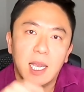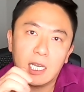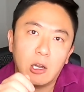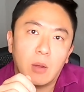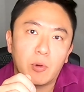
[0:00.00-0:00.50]
It
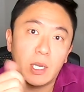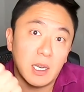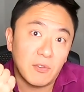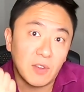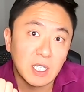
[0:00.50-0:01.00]
can operate
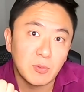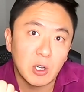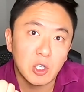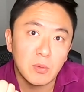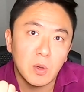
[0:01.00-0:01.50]
in fixed
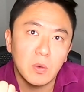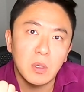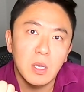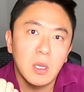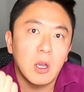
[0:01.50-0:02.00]
pressure
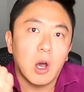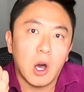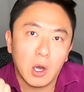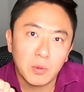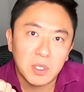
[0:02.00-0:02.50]
mode,
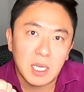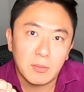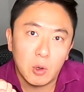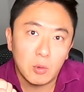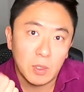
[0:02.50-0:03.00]
auto
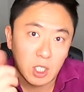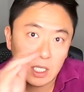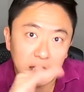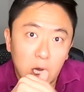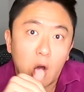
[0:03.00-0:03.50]
set mode, which
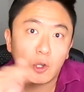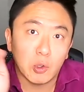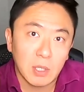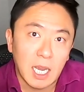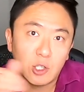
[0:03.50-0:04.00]
is an
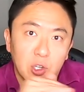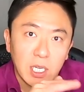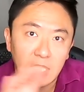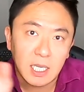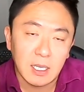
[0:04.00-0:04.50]

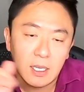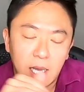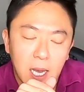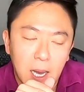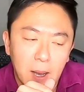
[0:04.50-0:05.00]
auto-titrating
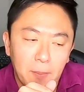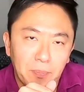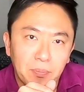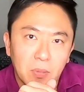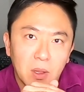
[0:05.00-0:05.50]

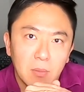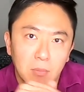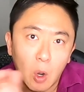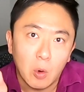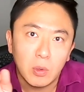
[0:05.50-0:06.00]

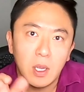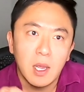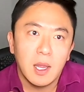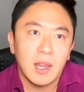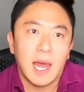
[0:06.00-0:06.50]
mode
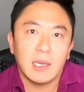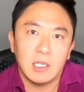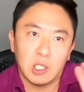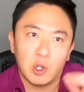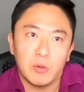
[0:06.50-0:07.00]

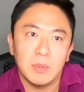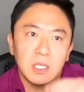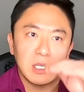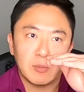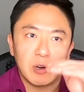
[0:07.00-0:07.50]
that
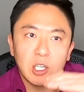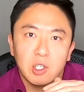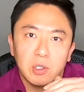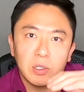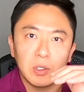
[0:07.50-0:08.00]
determines the
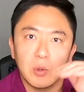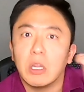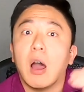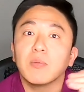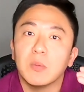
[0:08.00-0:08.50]
pressures or
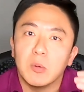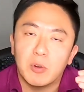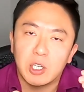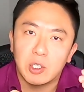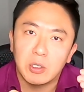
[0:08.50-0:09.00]
the optimal
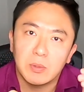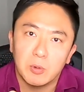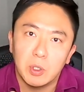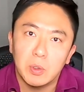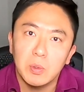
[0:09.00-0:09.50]
pressures
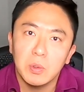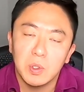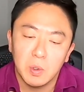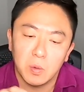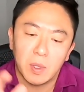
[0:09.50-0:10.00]
for you
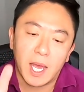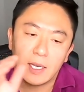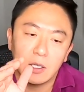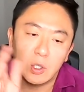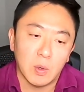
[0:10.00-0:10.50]
so
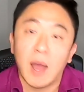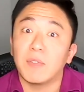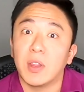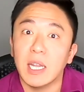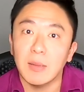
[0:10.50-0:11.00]
that you don't
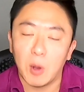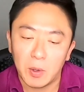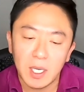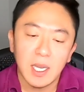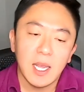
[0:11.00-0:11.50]
have to think
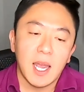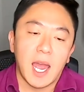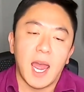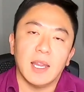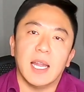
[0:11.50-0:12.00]
about it.
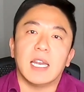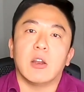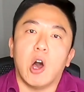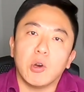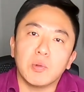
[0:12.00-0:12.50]
And then
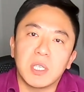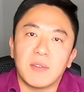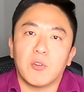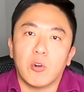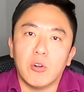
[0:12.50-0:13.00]
an auto
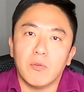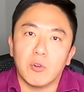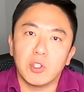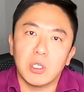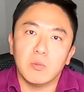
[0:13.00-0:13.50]
set for her
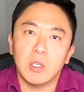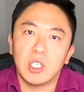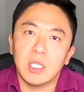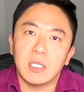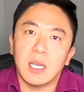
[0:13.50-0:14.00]
version,
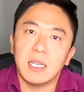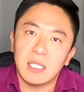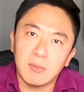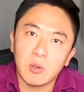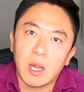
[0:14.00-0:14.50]
which is a
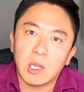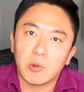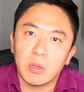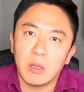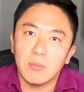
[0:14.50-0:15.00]
similar
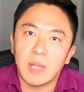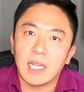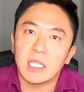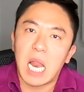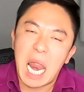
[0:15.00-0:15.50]
algorithm
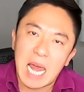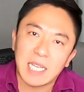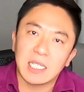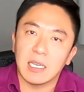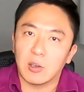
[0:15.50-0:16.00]
that's
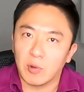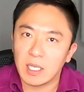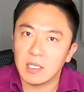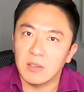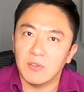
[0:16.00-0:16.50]
less
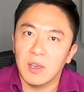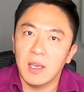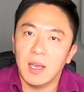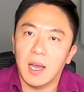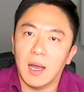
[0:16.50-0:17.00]
aggressive
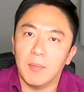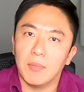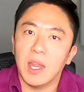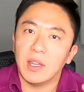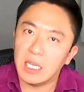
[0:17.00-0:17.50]

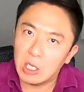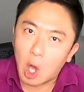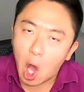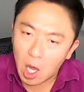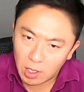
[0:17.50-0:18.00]
than the
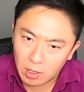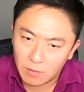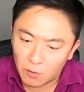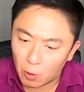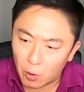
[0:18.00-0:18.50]

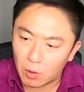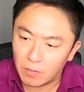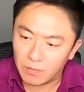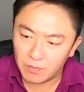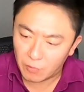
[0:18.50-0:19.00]
non-for-her
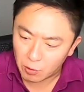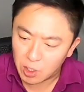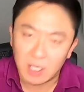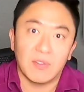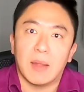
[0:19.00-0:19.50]

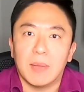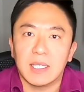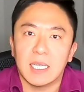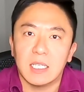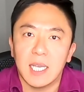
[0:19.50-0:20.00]
version, if that
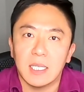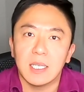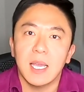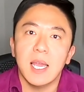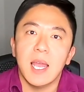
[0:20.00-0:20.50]
makes any sense.
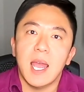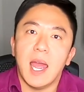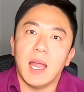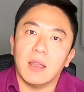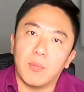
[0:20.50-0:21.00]

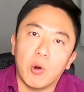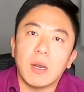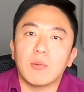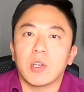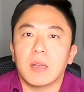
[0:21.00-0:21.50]
And the
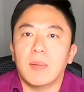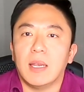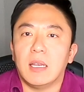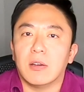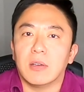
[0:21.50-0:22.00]
point I'm trying to
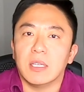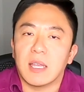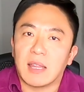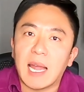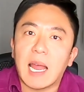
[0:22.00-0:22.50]
make here is
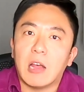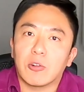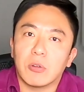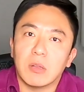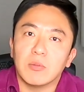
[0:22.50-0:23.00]
that that
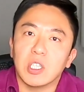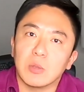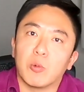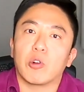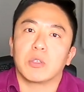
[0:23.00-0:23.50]
algorithm
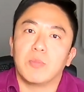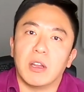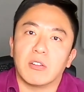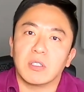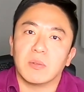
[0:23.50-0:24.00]
just works
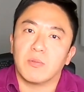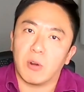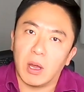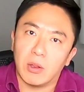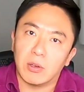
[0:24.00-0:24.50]
better
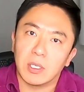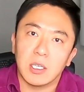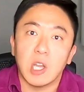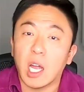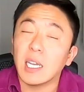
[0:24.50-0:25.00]
for others,
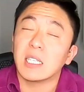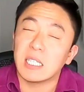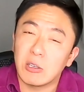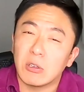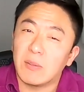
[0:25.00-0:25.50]
not
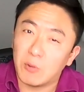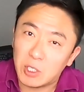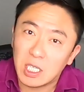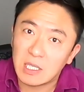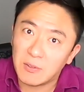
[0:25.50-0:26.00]
necessarily for
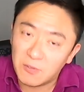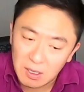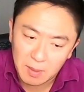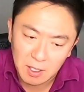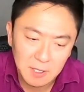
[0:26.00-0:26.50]
just
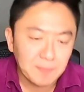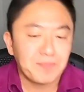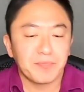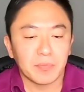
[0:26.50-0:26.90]
females.